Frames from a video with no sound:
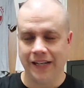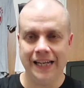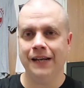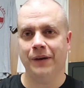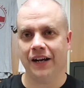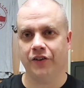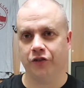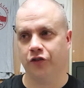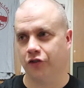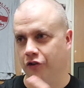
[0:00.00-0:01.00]
he
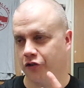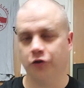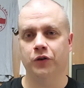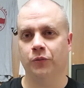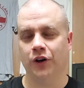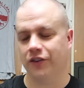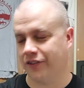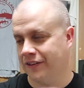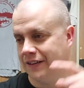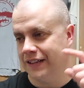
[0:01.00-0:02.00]
manages to shoot him
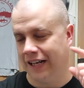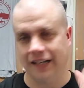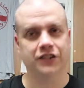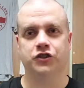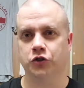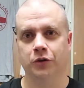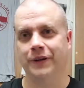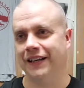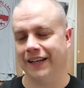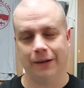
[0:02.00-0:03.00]
once and then shoot him
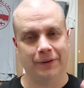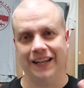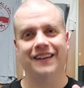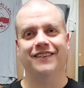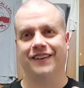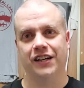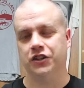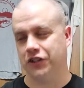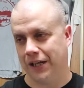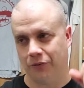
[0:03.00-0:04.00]
in the knee, but then his
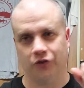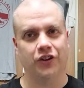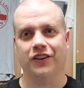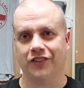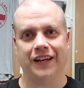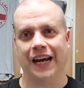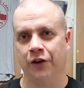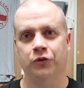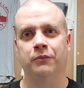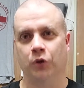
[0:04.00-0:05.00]
gun jams, just like
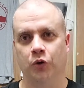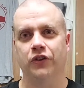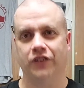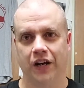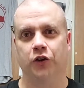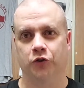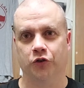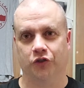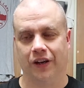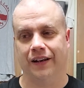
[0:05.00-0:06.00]
Adrian Brody's character
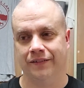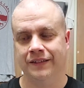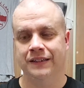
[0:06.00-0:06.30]
said.